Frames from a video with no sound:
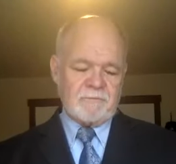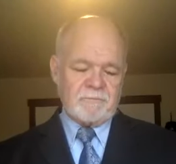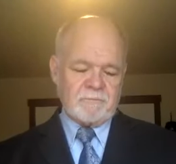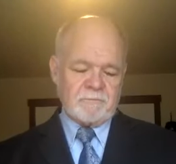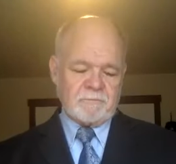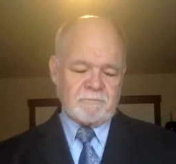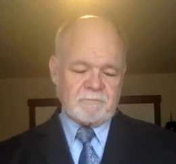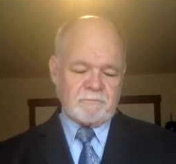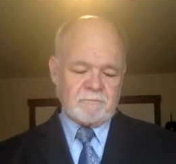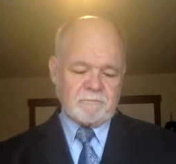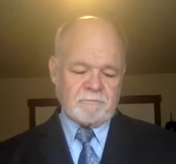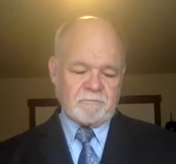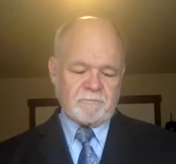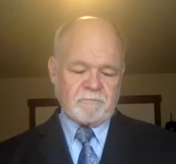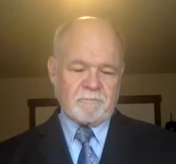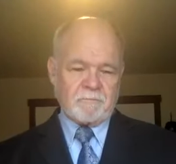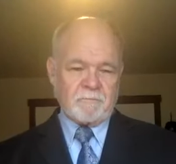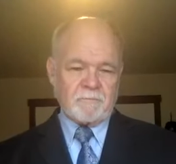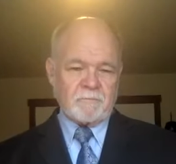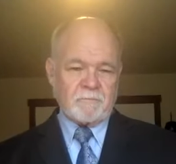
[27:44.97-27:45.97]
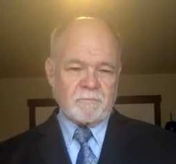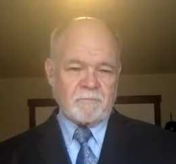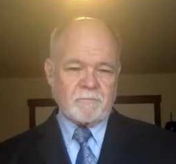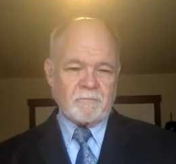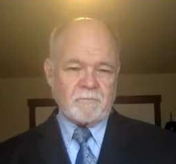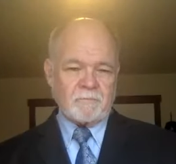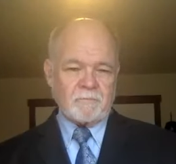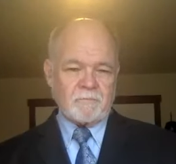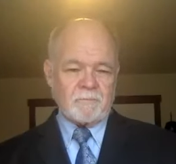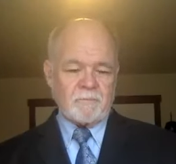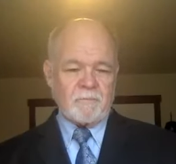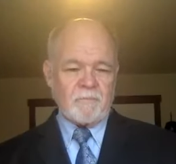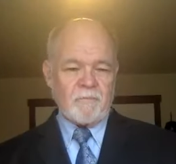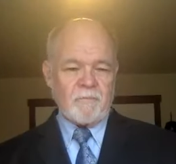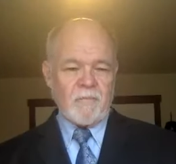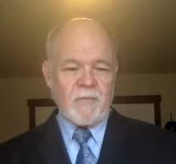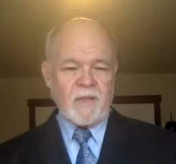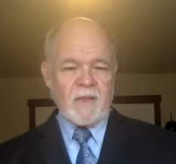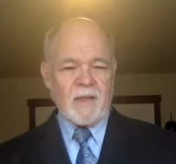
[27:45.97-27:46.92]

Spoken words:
No one is speaking in this clip.